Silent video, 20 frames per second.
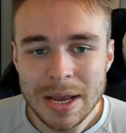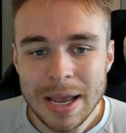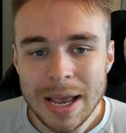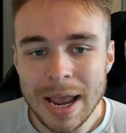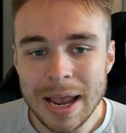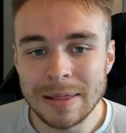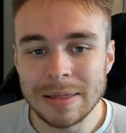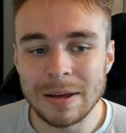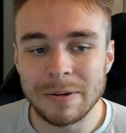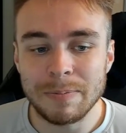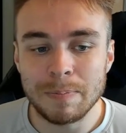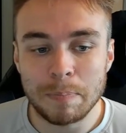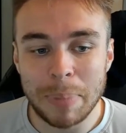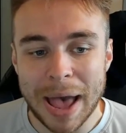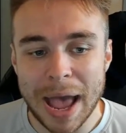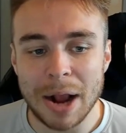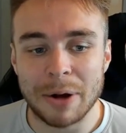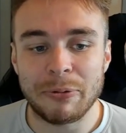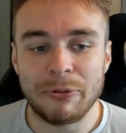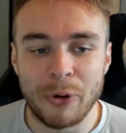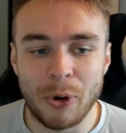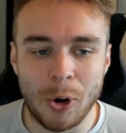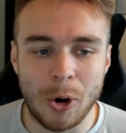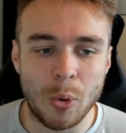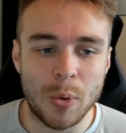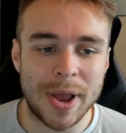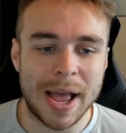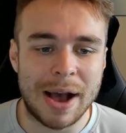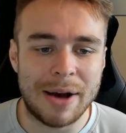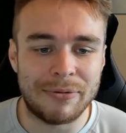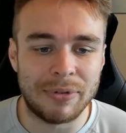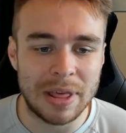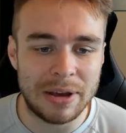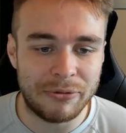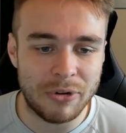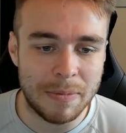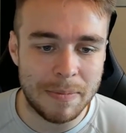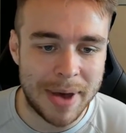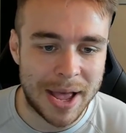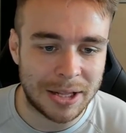In the back 4, we have
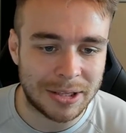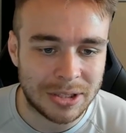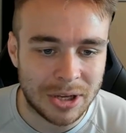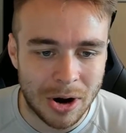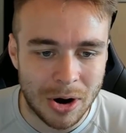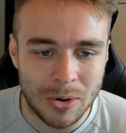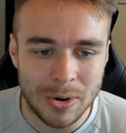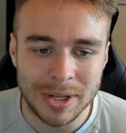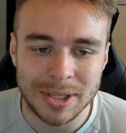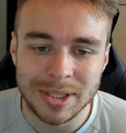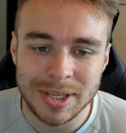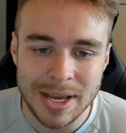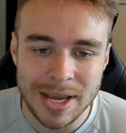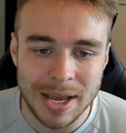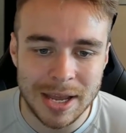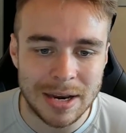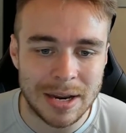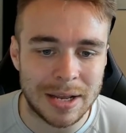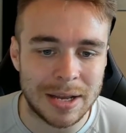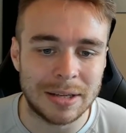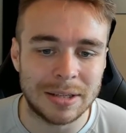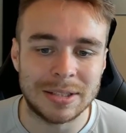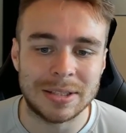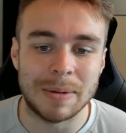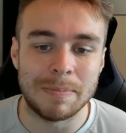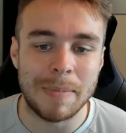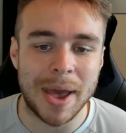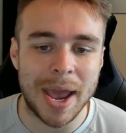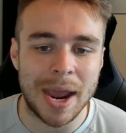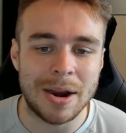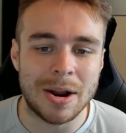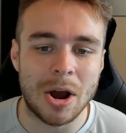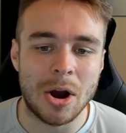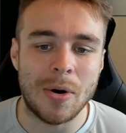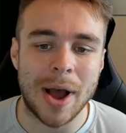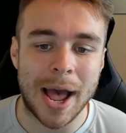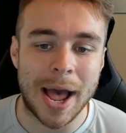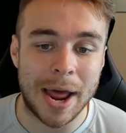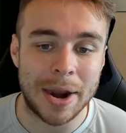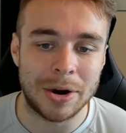Livramento, Tierney, Semedo,
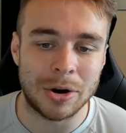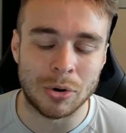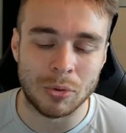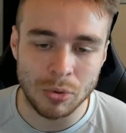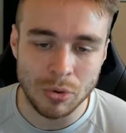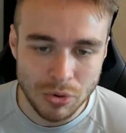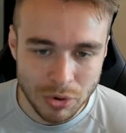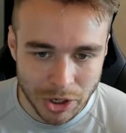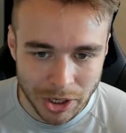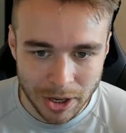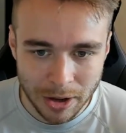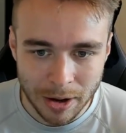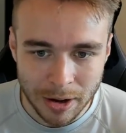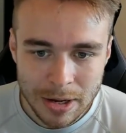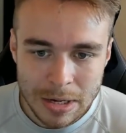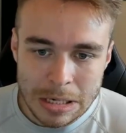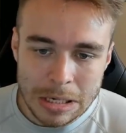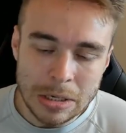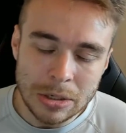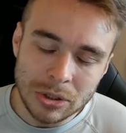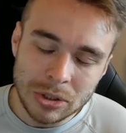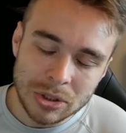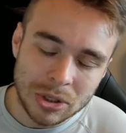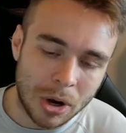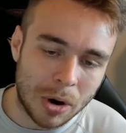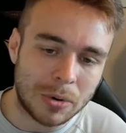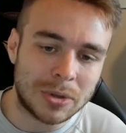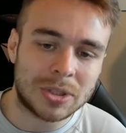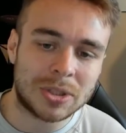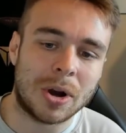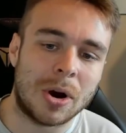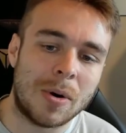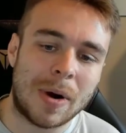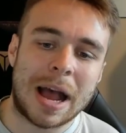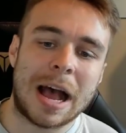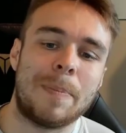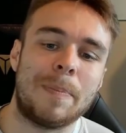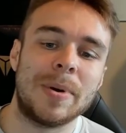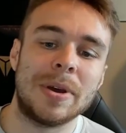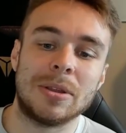and Rudiger. So
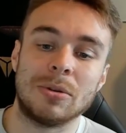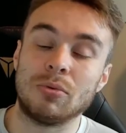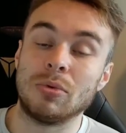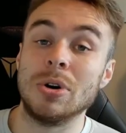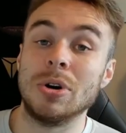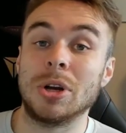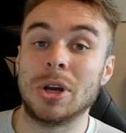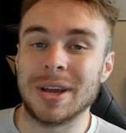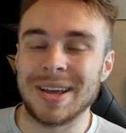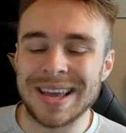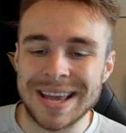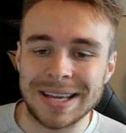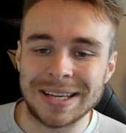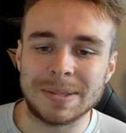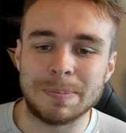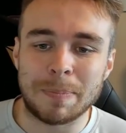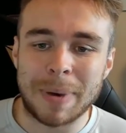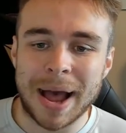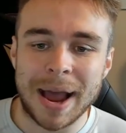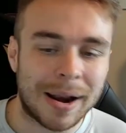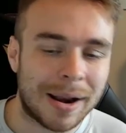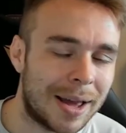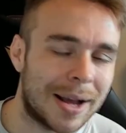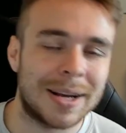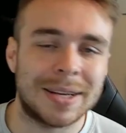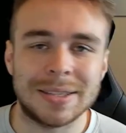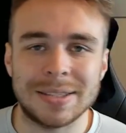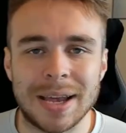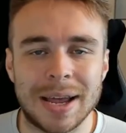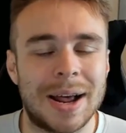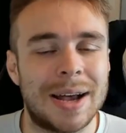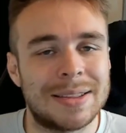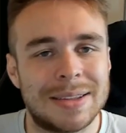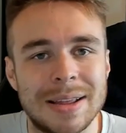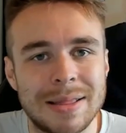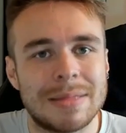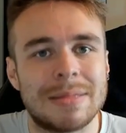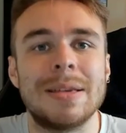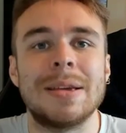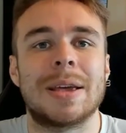happy that Rudiger is back. Like I said, I
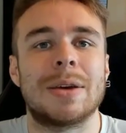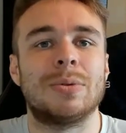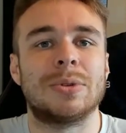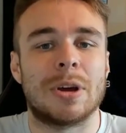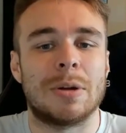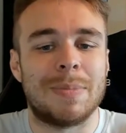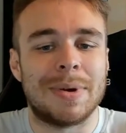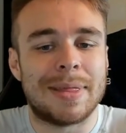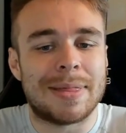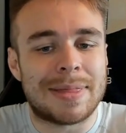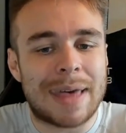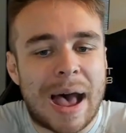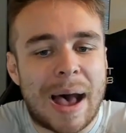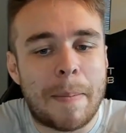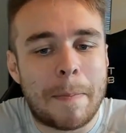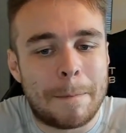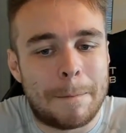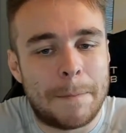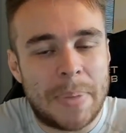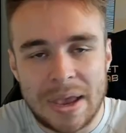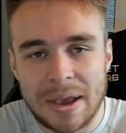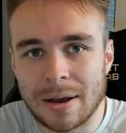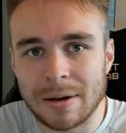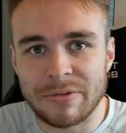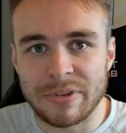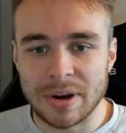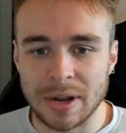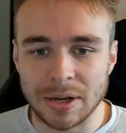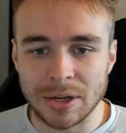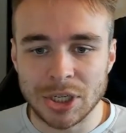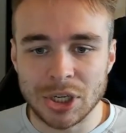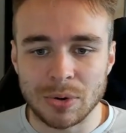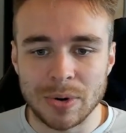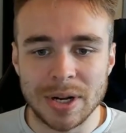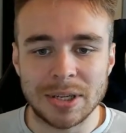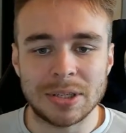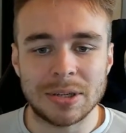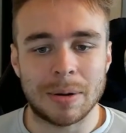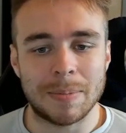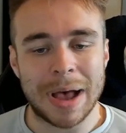didn't think it was going to be that big of an injury,
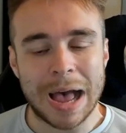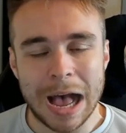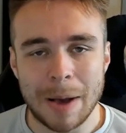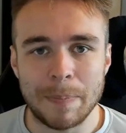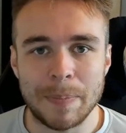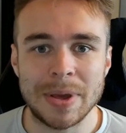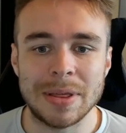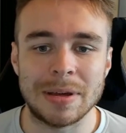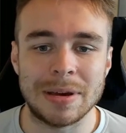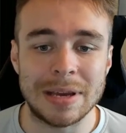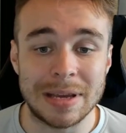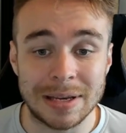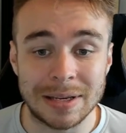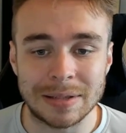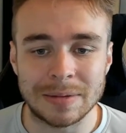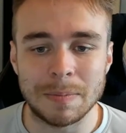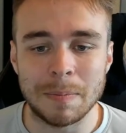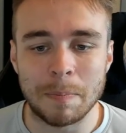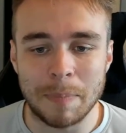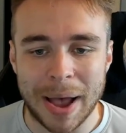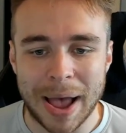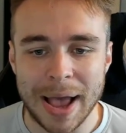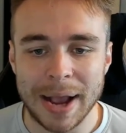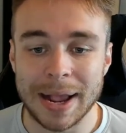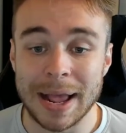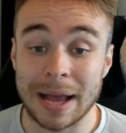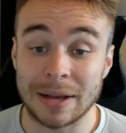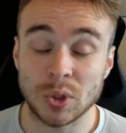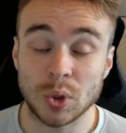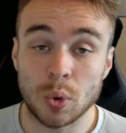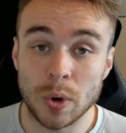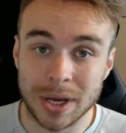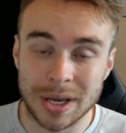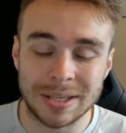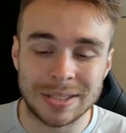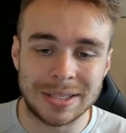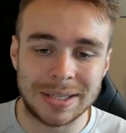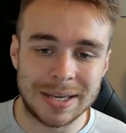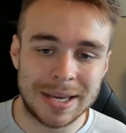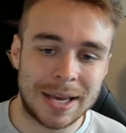so I'm happy that he is back as quick as
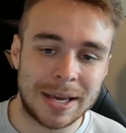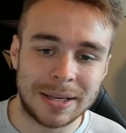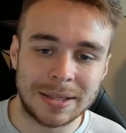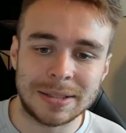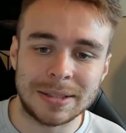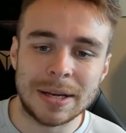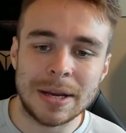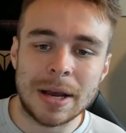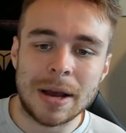he is.